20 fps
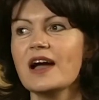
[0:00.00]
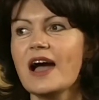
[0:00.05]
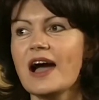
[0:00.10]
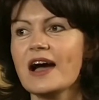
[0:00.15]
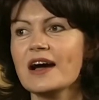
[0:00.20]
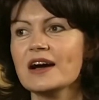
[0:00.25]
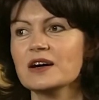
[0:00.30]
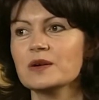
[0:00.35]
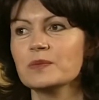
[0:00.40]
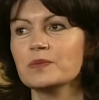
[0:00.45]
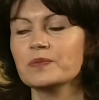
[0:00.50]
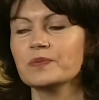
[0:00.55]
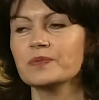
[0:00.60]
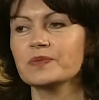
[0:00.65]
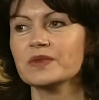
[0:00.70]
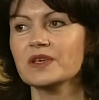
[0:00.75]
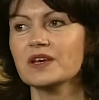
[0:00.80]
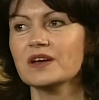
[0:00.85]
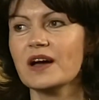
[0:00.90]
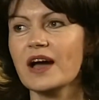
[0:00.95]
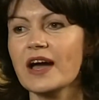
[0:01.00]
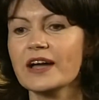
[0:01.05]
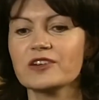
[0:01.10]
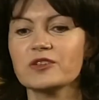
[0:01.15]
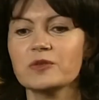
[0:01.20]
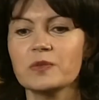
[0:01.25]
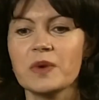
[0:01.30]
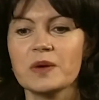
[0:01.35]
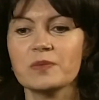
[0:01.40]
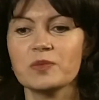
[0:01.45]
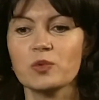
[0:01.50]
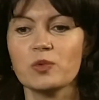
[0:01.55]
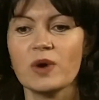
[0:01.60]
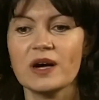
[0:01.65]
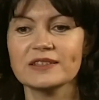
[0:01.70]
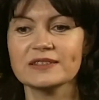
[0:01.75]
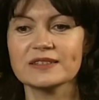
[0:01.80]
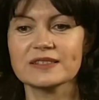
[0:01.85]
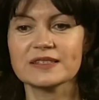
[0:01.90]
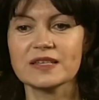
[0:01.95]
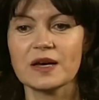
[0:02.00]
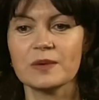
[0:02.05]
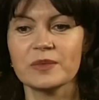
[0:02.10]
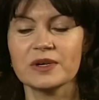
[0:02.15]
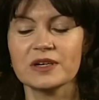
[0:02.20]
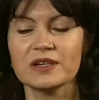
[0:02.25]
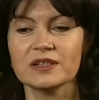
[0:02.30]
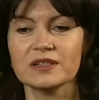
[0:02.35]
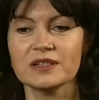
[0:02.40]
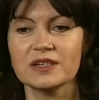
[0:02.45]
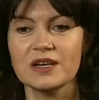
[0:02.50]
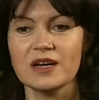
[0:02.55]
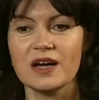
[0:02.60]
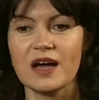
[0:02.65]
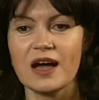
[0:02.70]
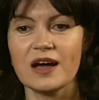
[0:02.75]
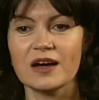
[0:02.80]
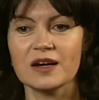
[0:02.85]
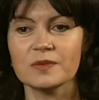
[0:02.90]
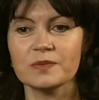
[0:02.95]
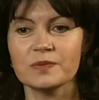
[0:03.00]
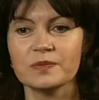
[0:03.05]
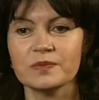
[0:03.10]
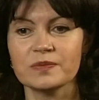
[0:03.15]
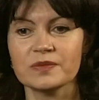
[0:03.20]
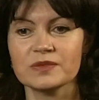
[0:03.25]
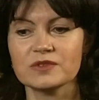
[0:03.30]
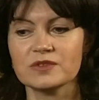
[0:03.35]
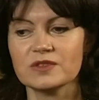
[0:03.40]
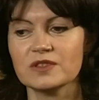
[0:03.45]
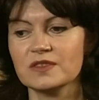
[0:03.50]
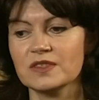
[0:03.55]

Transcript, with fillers: Um, I can remember one summer um,